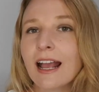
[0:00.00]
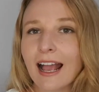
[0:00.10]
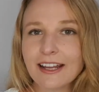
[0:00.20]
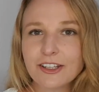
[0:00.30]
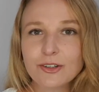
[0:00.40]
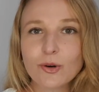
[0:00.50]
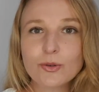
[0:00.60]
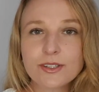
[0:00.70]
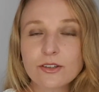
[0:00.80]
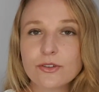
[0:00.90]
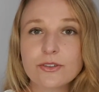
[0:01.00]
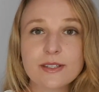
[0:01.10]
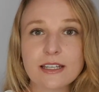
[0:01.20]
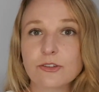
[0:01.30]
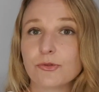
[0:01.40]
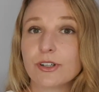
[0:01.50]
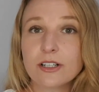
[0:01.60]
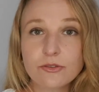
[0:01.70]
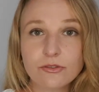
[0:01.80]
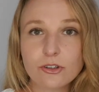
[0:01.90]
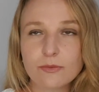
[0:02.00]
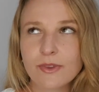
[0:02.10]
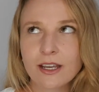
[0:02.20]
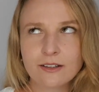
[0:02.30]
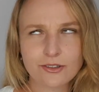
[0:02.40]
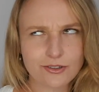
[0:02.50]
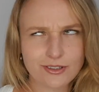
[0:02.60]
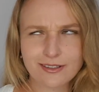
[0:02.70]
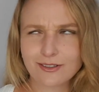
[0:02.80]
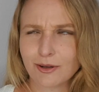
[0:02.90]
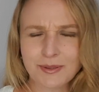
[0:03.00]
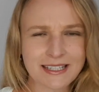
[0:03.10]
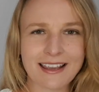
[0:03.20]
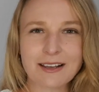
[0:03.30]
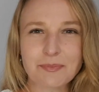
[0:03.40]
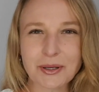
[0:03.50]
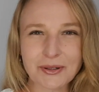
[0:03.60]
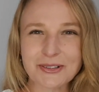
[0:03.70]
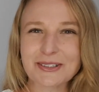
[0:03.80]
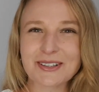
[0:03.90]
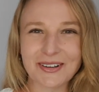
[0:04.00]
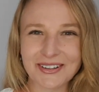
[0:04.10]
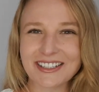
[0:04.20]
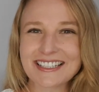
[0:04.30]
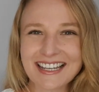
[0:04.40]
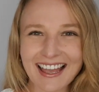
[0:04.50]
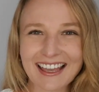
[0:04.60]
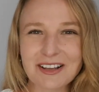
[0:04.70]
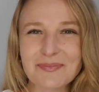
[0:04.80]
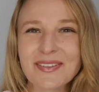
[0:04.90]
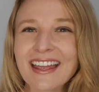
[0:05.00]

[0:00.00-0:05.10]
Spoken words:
and you can also use it in written form to just stop saying because all the time.